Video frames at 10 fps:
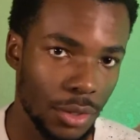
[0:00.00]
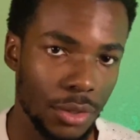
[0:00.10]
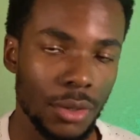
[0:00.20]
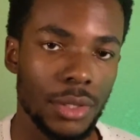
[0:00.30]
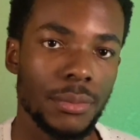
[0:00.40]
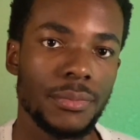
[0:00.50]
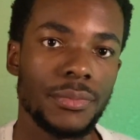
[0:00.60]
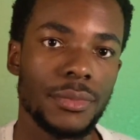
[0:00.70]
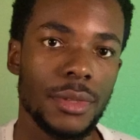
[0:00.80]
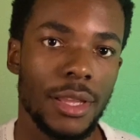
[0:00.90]
Do it.
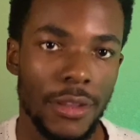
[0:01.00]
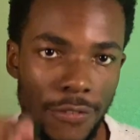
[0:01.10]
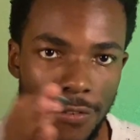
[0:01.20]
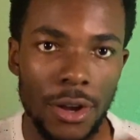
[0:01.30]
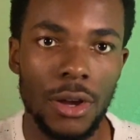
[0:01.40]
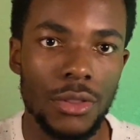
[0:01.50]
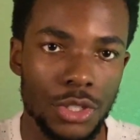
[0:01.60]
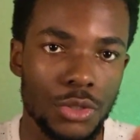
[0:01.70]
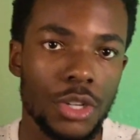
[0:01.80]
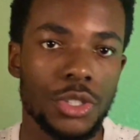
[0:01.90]
Follow the
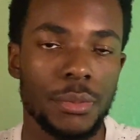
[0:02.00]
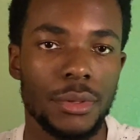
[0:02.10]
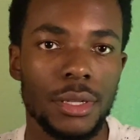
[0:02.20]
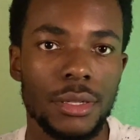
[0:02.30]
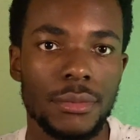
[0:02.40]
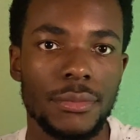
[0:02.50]
structure plan.